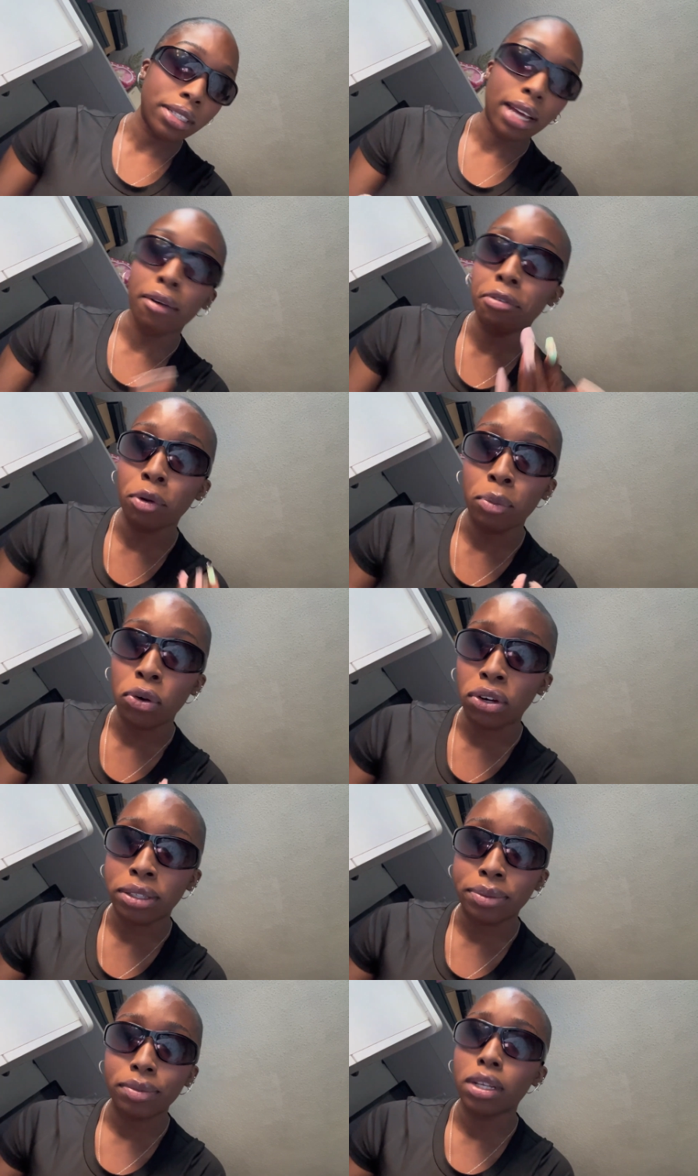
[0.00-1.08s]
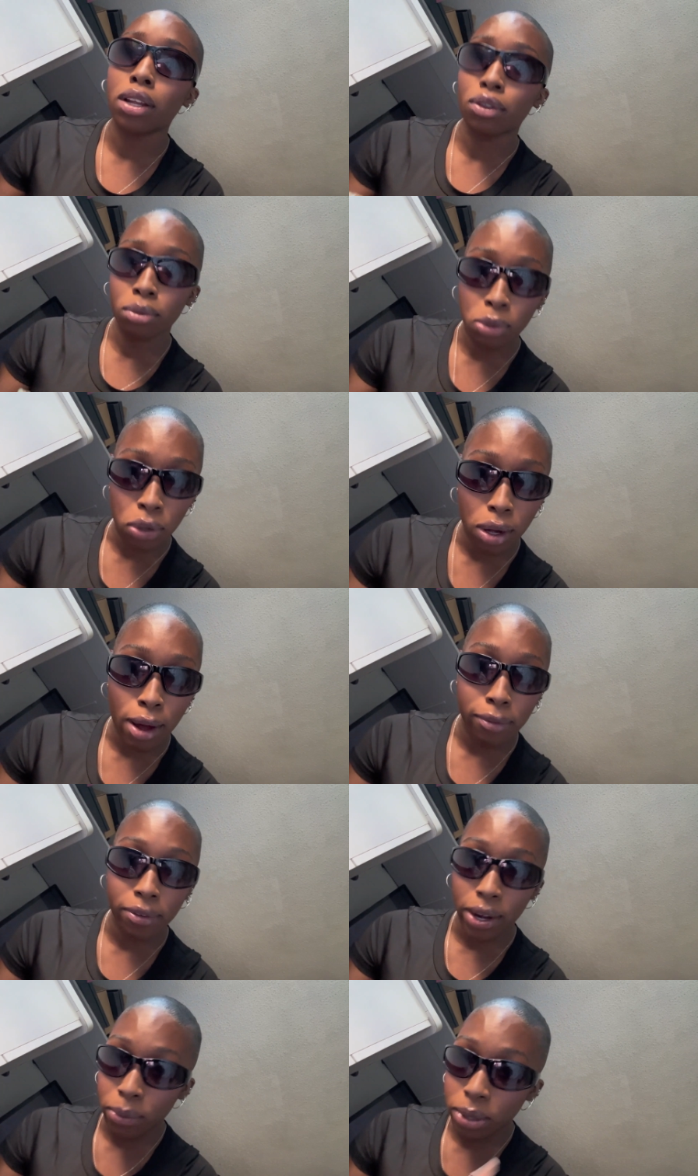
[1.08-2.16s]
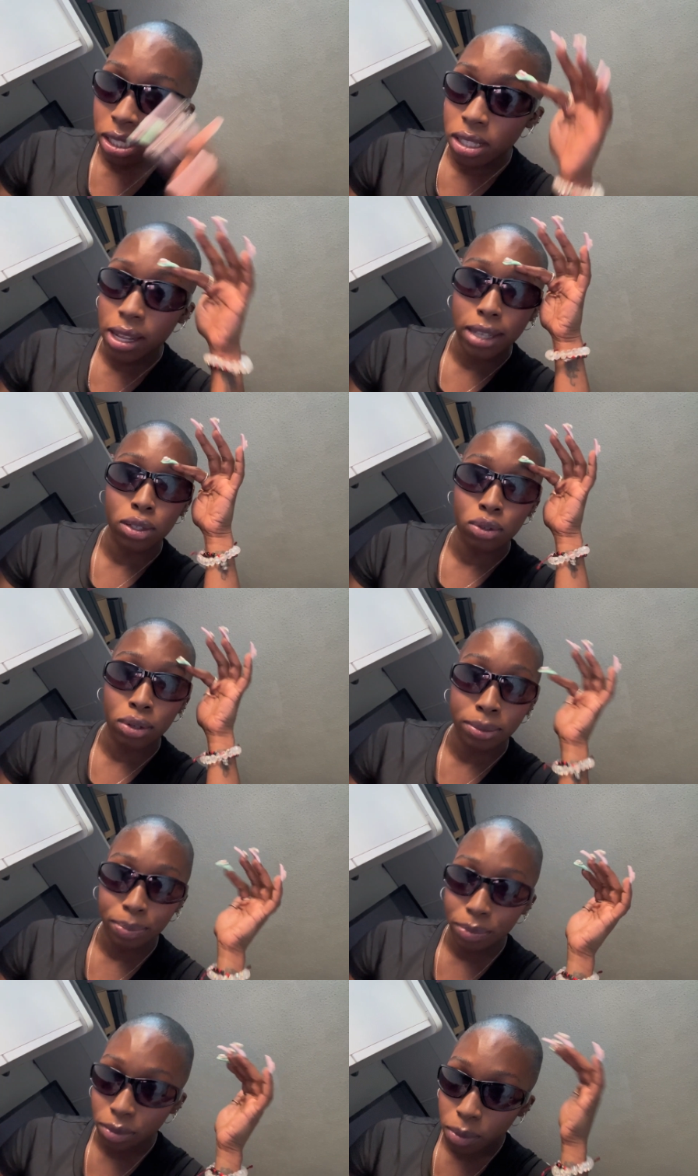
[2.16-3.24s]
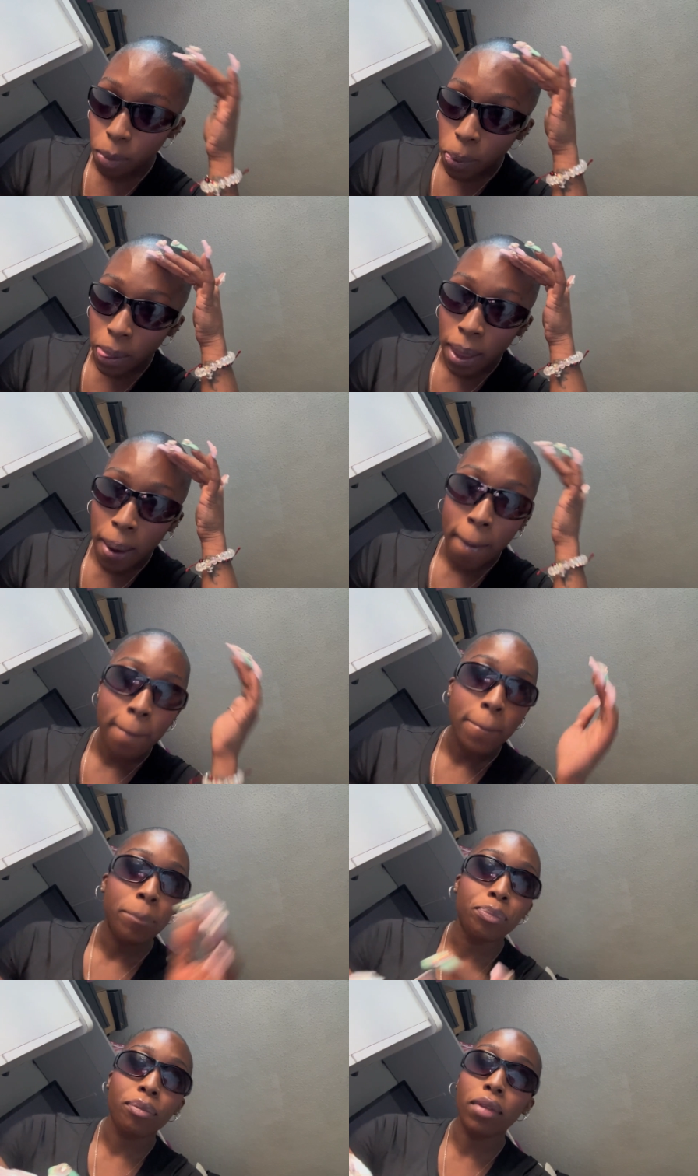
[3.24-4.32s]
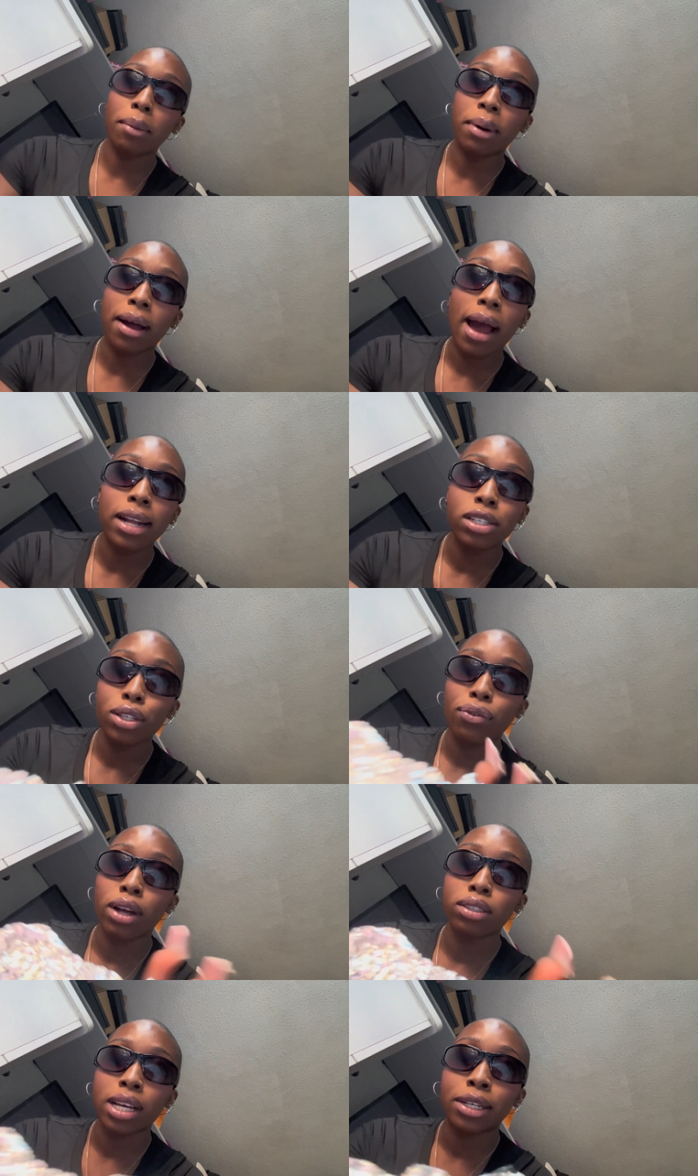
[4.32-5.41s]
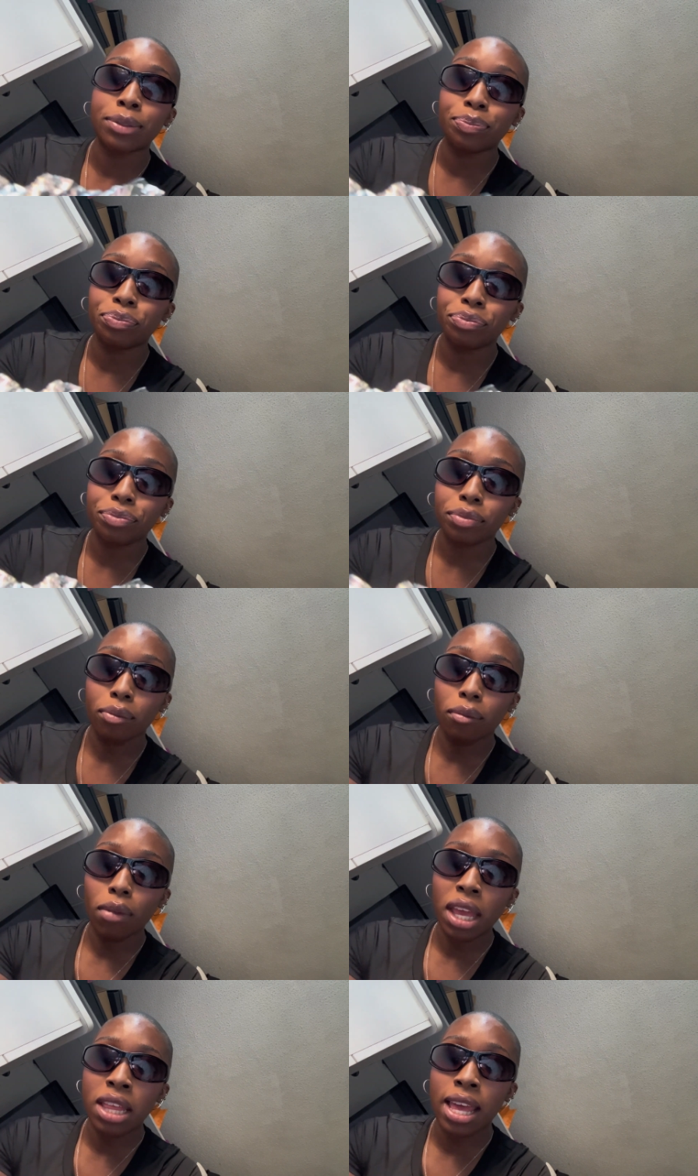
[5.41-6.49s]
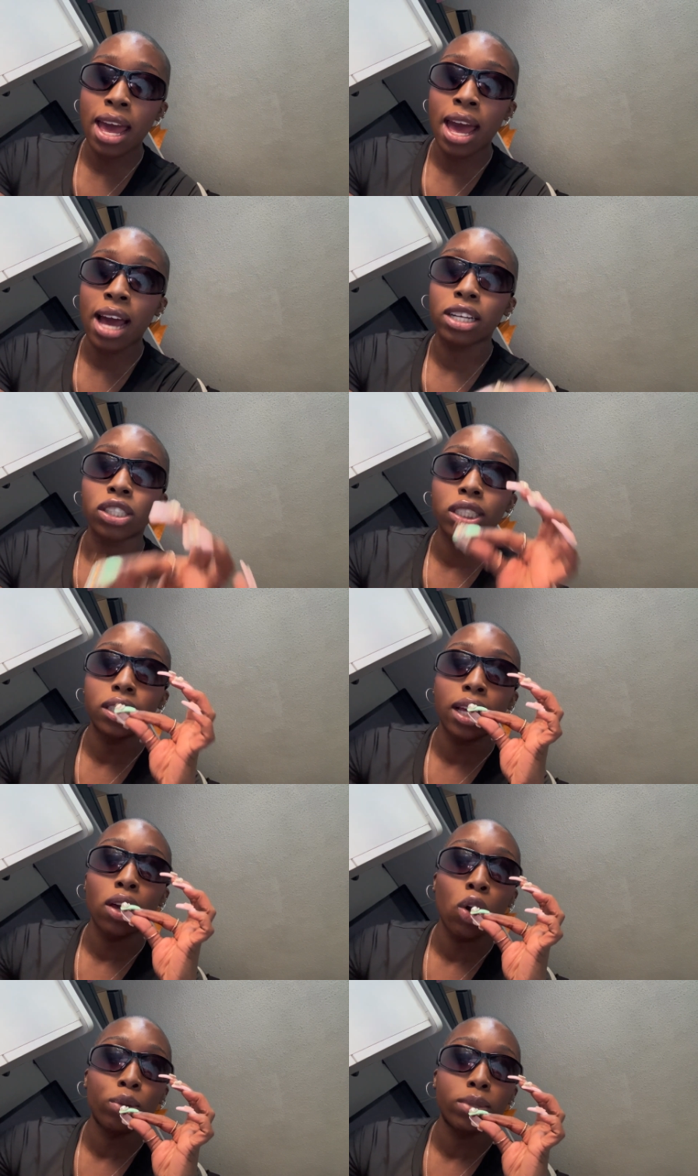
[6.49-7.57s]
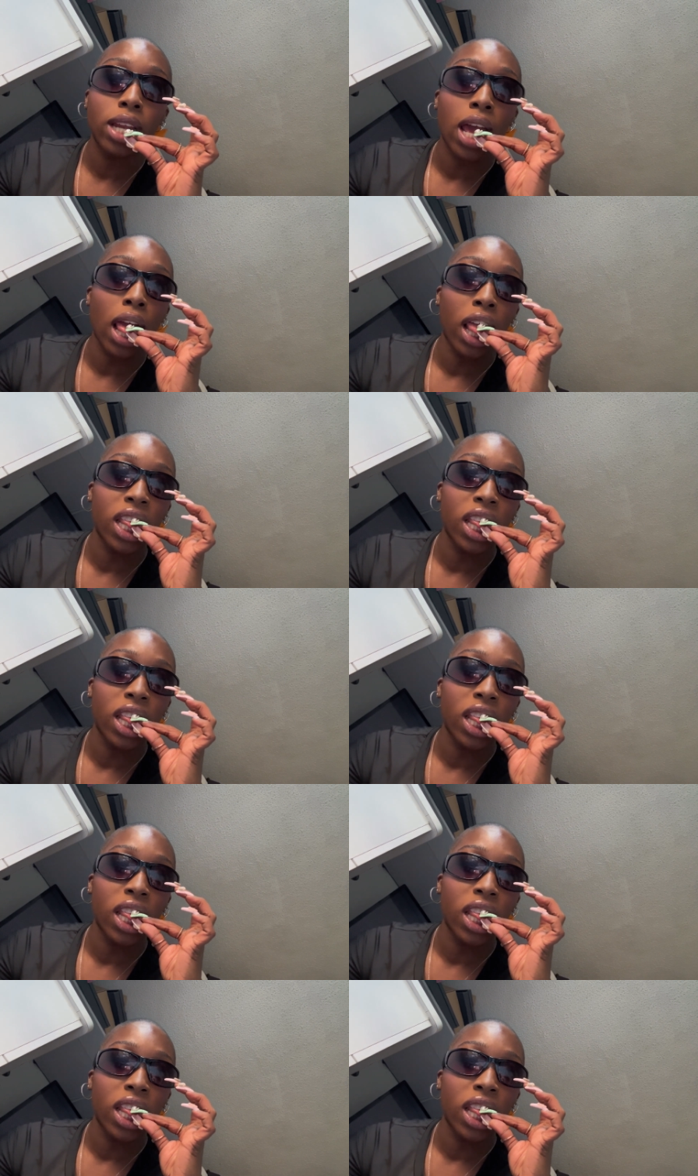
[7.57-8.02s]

I feel more, a little more confident with these glasses on. But I just found out that I could just stay home today